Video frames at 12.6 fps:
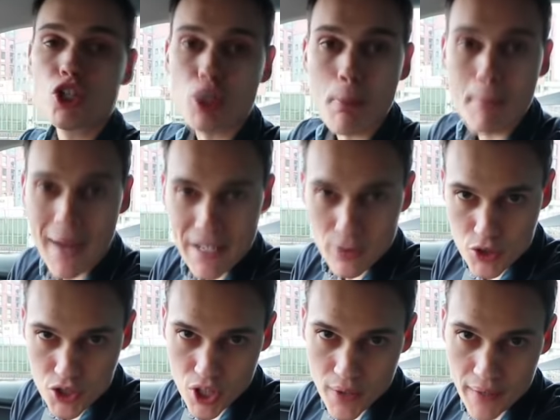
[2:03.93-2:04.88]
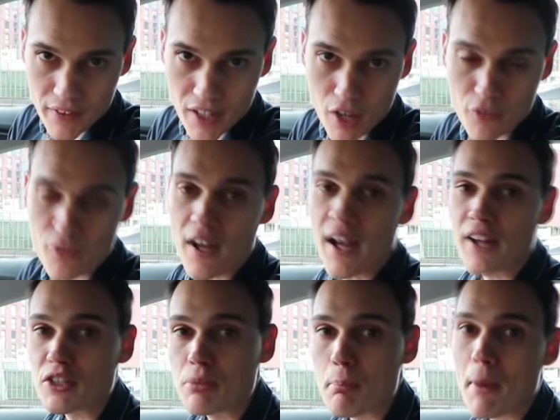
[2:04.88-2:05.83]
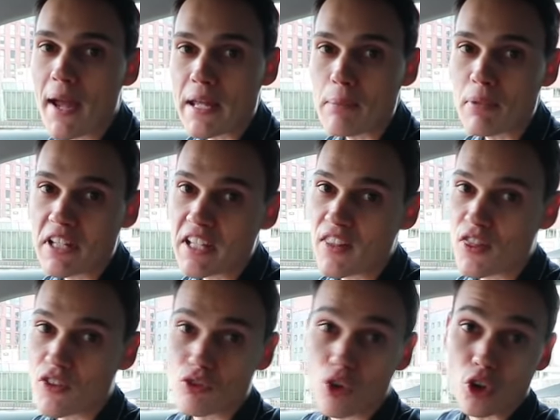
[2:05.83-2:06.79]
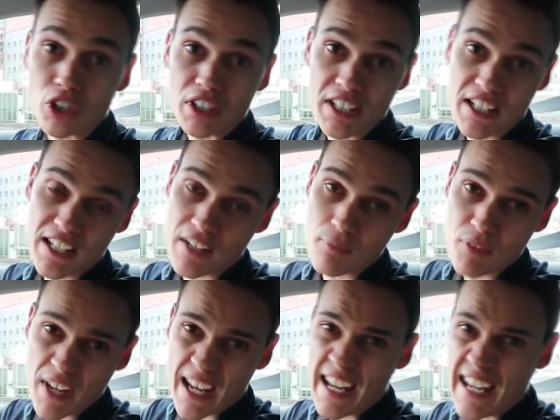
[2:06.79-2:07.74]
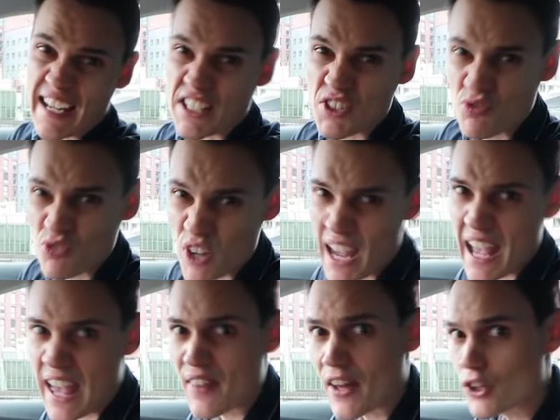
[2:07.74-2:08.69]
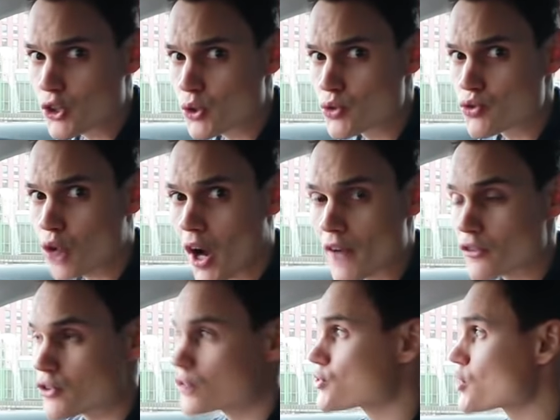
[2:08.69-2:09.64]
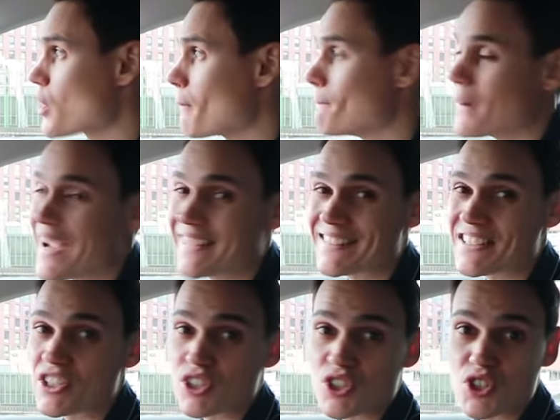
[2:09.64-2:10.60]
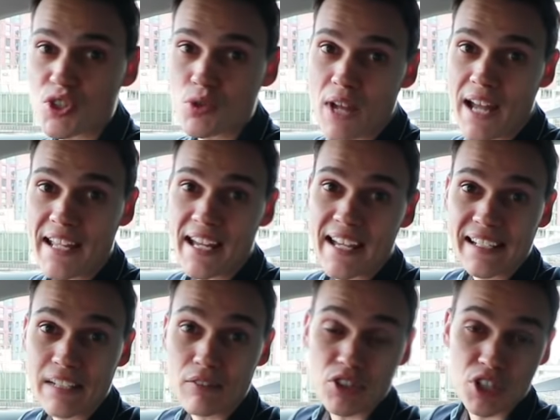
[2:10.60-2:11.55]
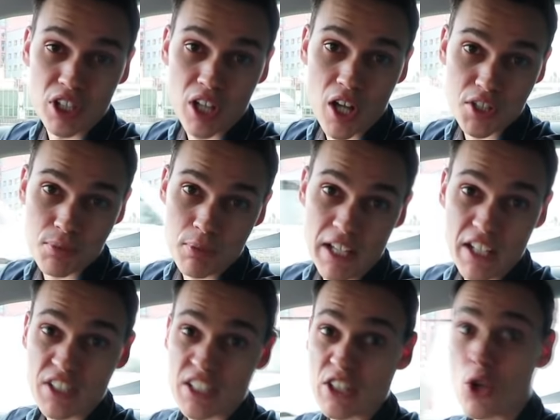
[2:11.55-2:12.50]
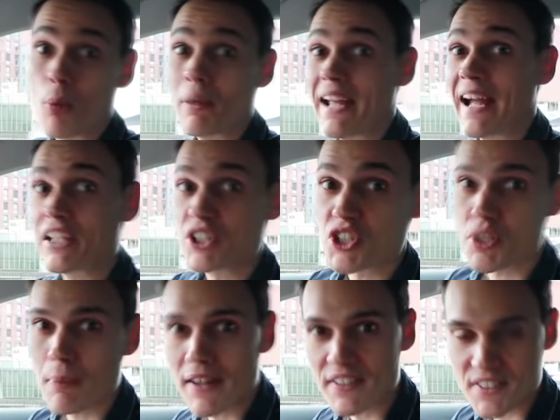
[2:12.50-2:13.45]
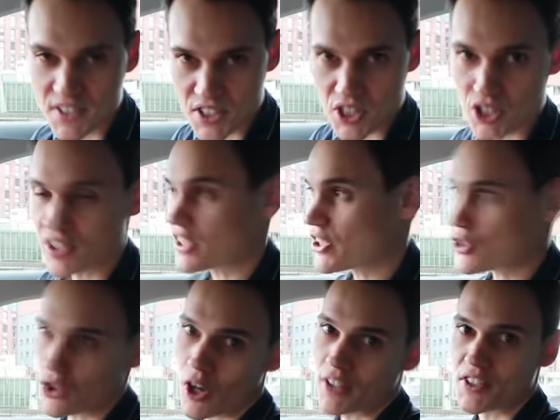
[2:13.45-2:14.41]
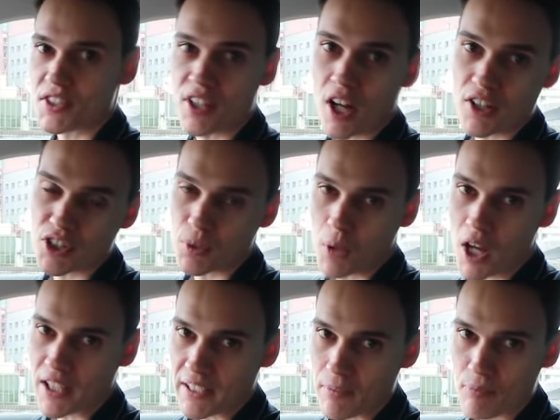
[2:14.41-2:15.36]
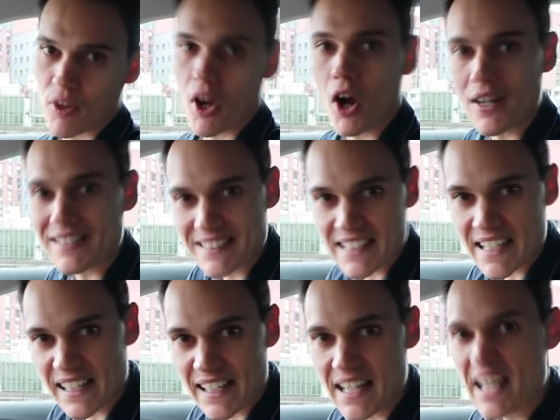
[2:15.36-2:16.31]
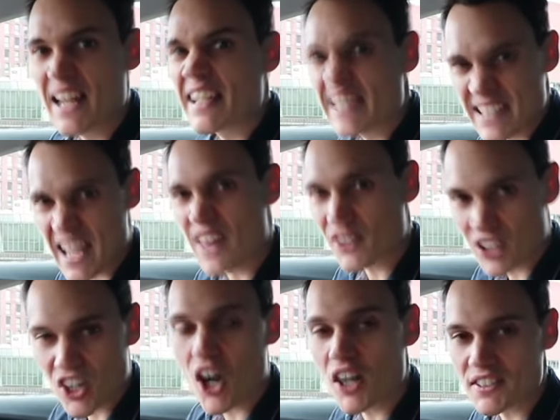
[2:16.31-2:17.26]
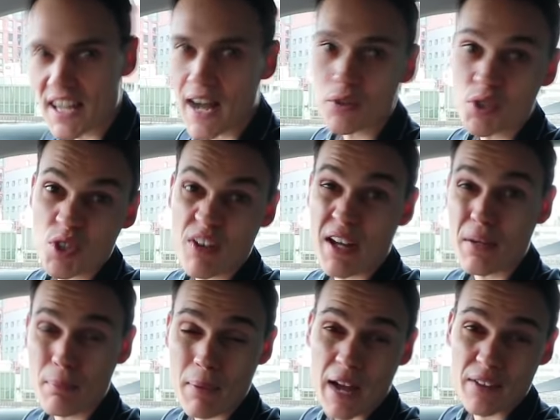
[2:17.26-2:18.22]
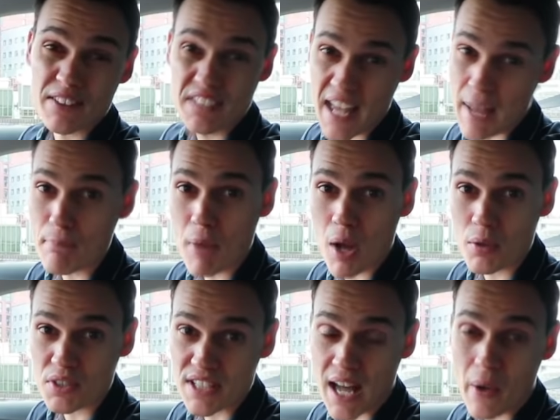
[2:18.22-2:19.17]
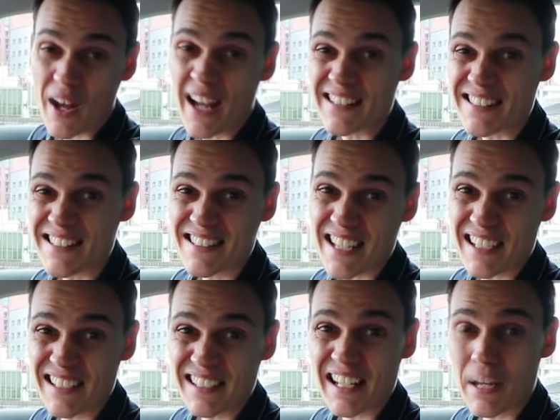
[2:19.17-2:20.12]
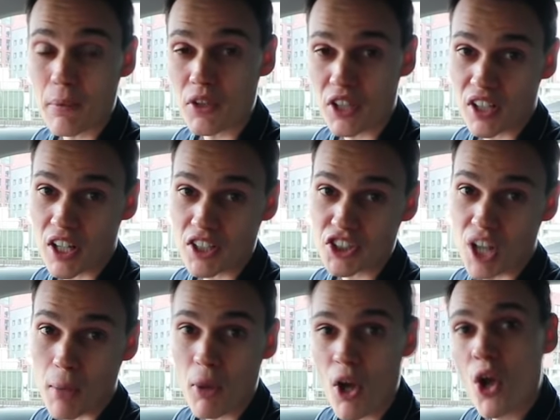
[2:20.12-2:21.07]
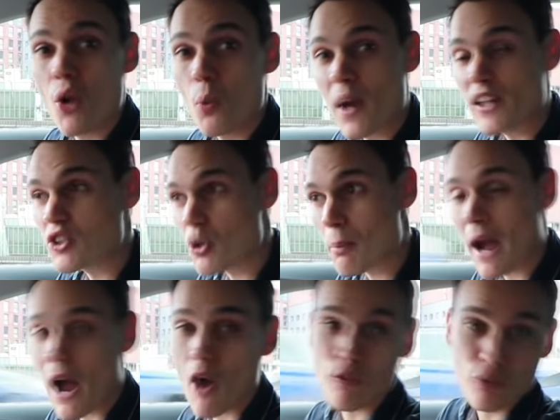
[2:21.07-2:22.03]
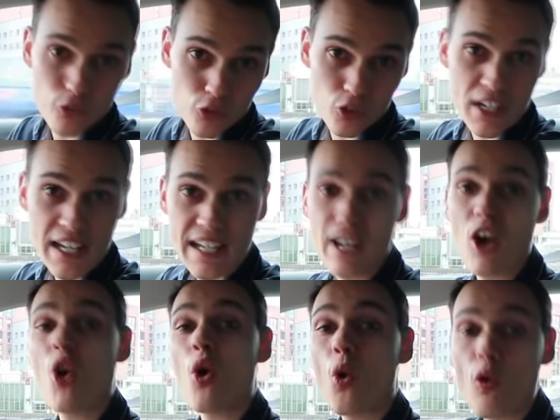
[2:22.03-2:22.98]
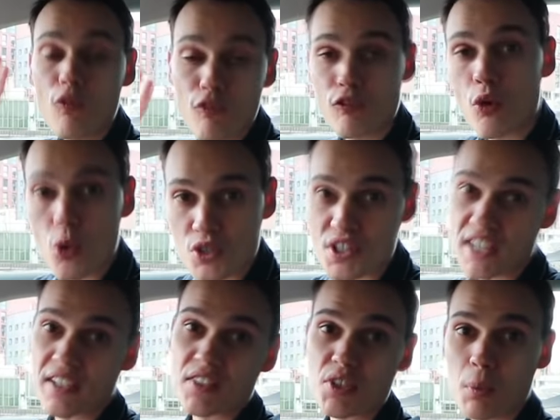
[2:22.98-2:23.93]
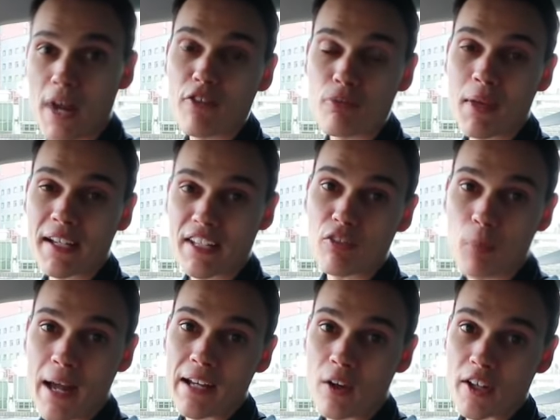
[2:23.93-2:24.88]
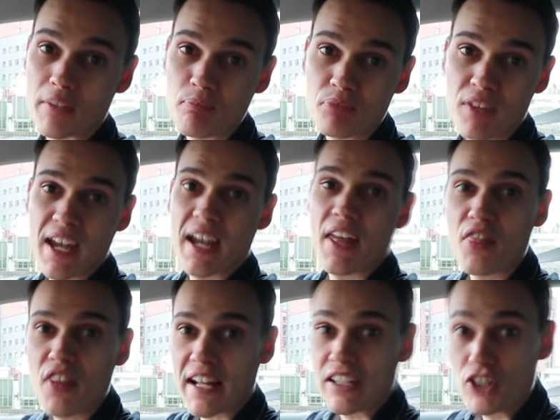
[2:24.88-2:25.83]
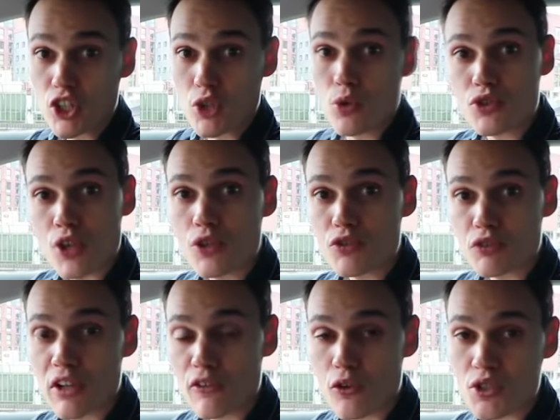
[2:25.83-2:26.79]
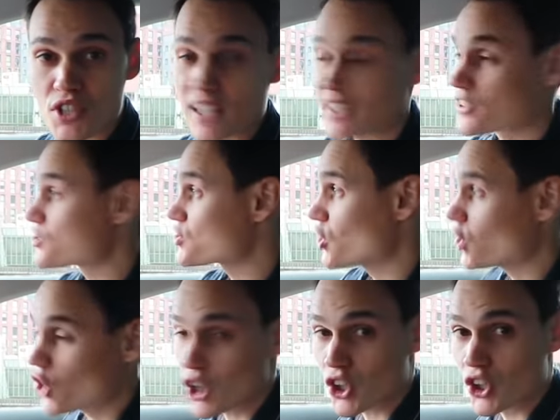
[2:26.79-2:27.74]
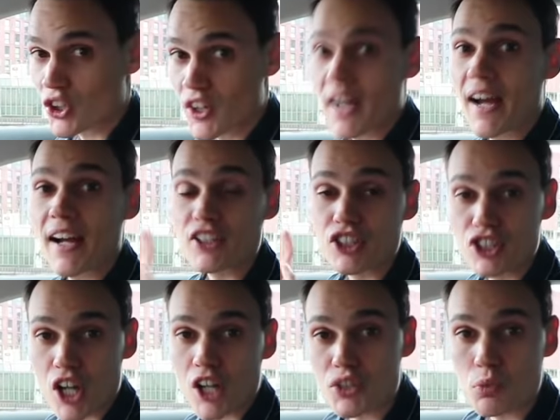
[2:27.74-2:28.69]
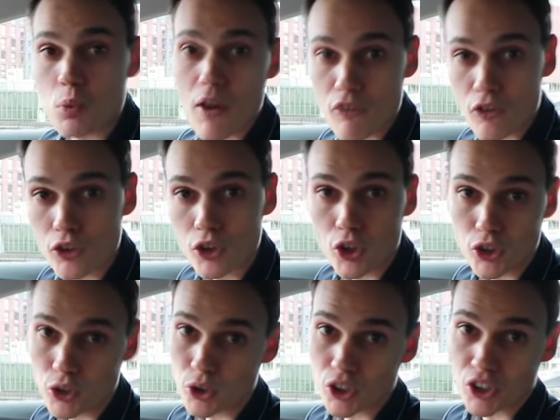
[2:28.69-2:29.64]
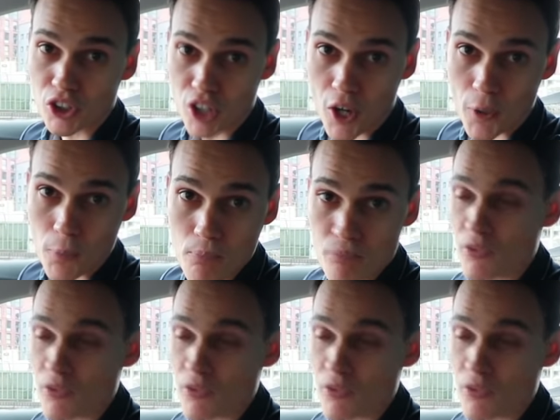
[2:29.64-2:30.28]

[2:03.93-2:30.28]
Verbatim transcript: You may not slow down enough and you may be in the wrong gear. It's rare that new drivers make decisions too late and leave it to the last minute because they're normally anxious about the decision and they're trying to start too early. Ideally, get the car down to around about 10 miles an hour and second gear with the clutch up when you're about three or four seconds away from that give way line. Then use those three or four seconds to look and judge whether or not you can go.